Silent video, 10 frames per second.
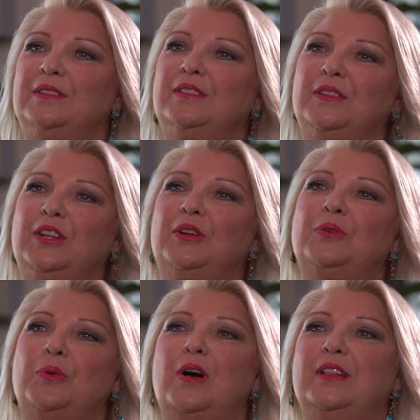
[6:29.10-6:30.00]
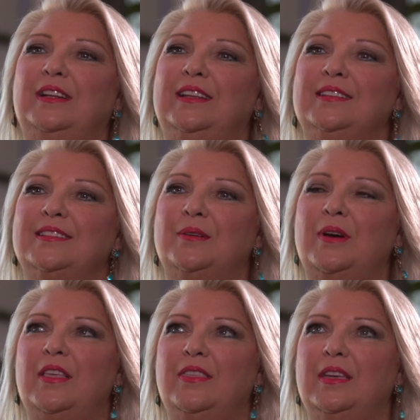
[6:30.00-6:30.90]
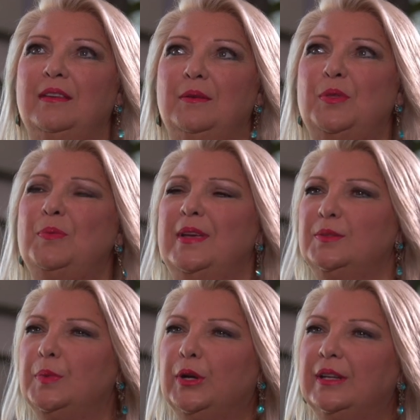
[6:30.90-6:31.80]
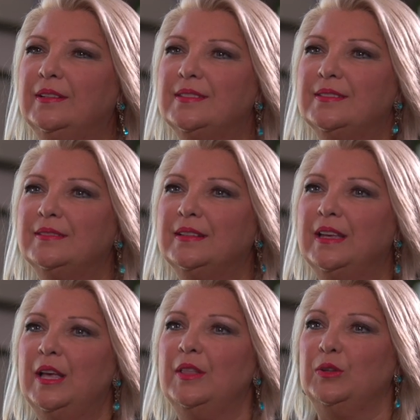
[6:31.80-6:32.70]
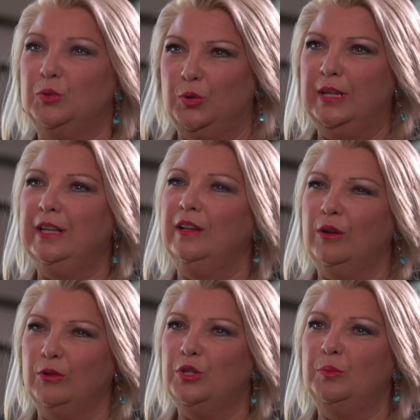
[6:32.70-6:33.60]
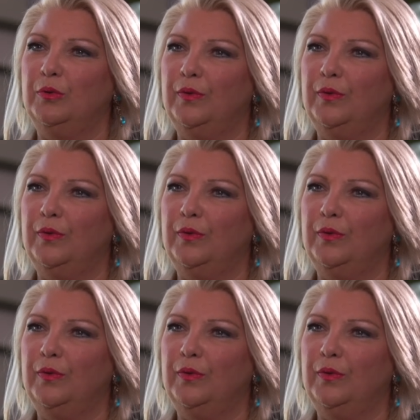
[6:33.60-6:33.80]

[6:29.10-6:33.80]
and, you know, quality. So I think with my experience, the training and coaching